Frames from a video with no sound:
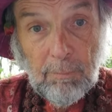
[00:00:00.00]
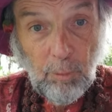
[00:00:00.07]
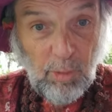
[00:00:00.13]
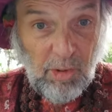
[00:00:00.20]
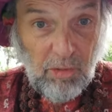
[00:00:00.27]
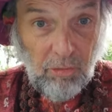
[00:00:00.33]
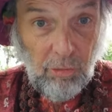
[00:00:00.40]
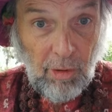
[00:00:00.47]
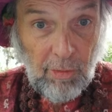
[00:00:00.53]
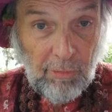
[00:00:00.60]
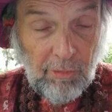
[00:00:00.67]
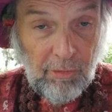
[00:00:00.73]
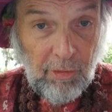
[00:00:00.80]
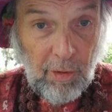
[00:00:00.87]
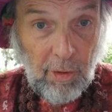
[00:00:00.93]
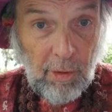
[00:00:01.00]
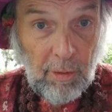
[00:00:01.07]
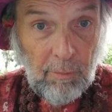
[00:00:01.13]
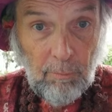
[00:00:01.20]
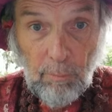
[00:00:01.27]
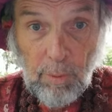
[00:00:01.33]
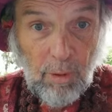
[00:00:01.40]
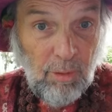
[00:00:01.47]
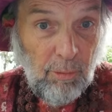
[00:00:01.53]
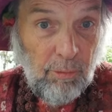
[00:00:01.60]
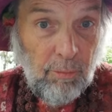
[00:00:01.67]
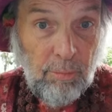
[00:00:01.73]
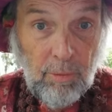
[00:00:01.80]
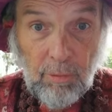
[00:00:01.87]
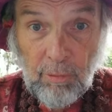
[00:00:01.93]
We transcend
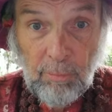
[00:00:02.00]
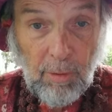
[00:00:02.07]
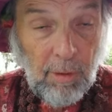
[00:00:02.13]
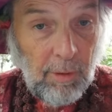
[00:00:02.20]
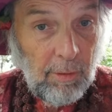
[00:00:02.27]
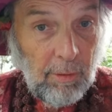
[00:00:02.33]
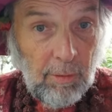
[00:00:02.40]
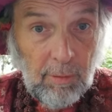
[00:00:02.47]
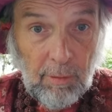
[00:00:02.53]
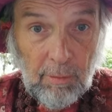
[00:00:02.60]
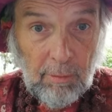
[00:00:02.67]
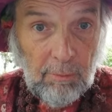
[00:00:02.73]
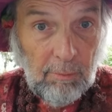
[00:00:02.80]
both perspectives.